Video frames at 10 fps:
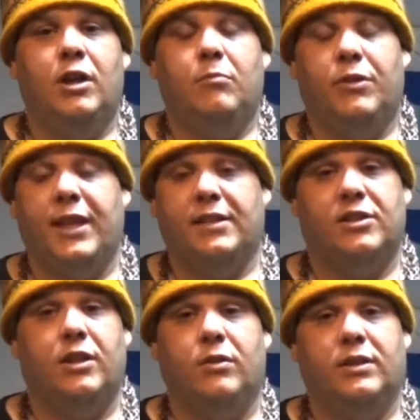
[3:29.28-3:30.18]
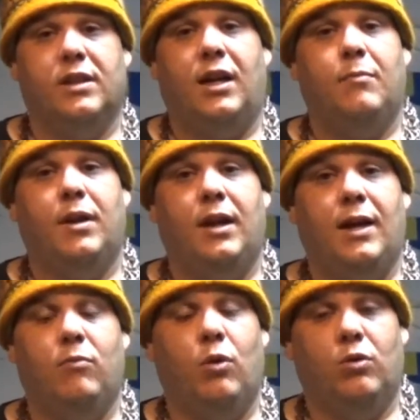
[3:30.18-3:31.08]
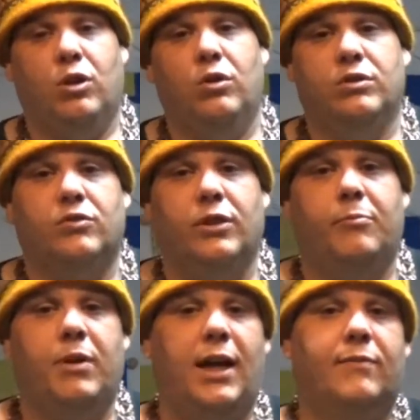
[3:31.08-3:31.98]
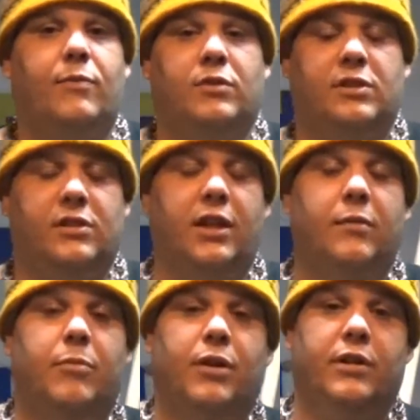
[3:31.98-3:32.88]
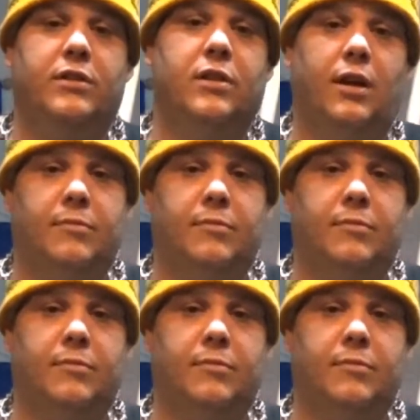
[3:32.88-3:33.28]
But that's the only time. I won't go straight back for an extended period of time,